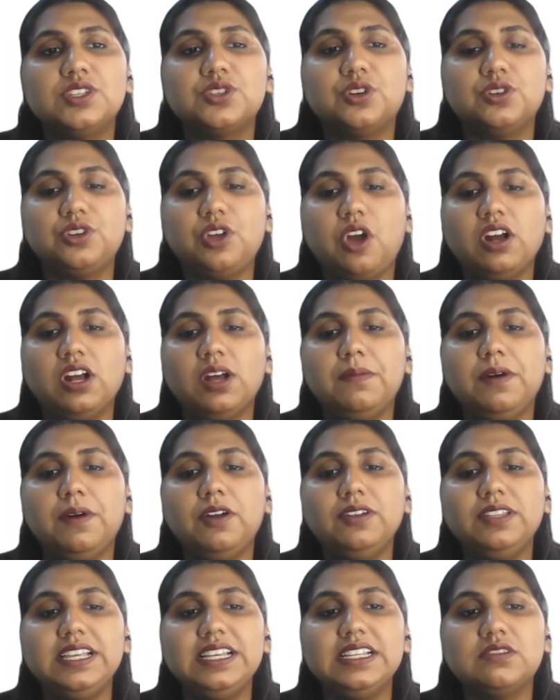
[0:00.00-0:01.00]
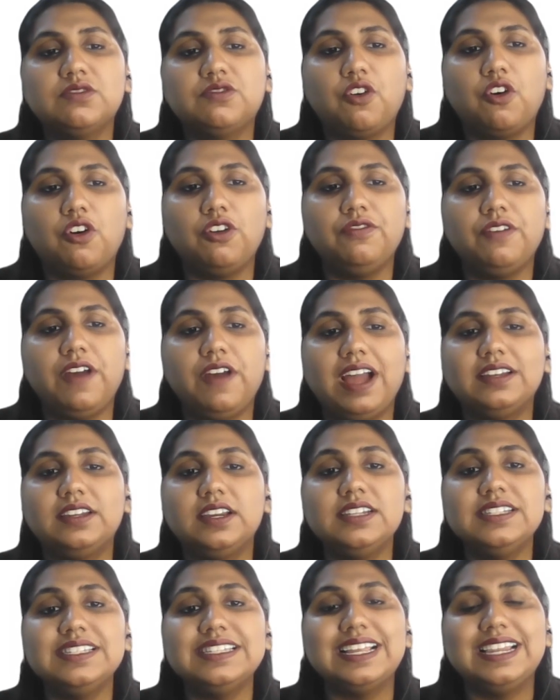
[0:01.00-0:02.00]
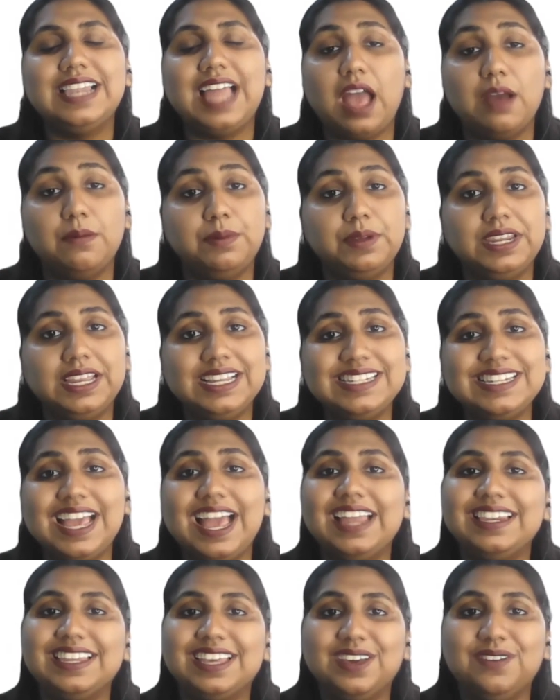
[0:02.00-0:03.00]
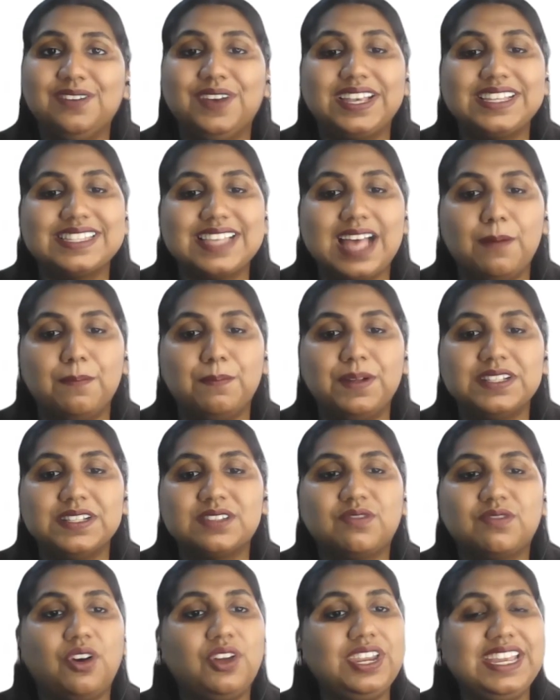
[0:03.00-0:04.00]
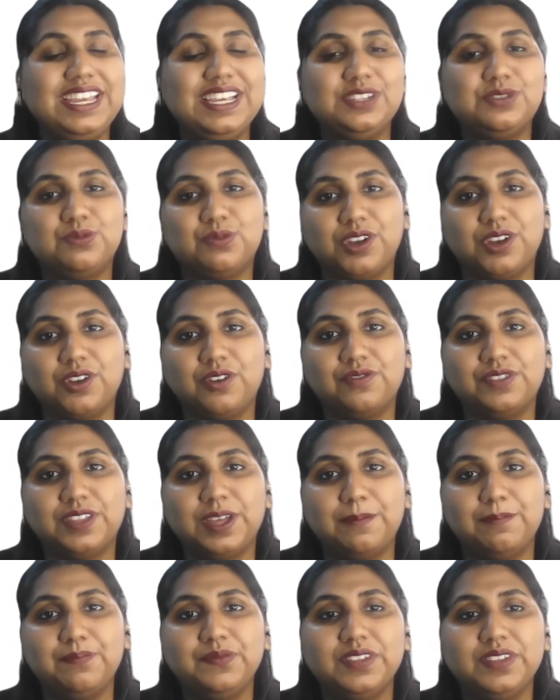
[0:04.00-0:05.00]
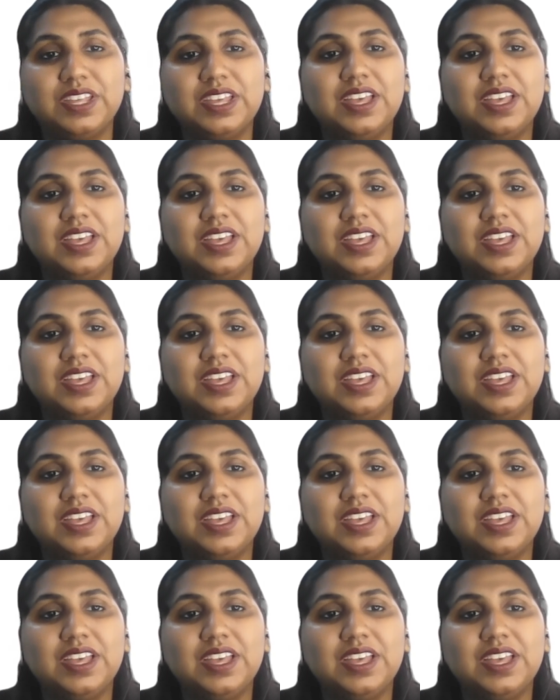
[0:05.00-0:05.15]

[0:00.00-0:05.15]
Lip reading: So talk about these 4 factors, elaborate and give examples for each one of them.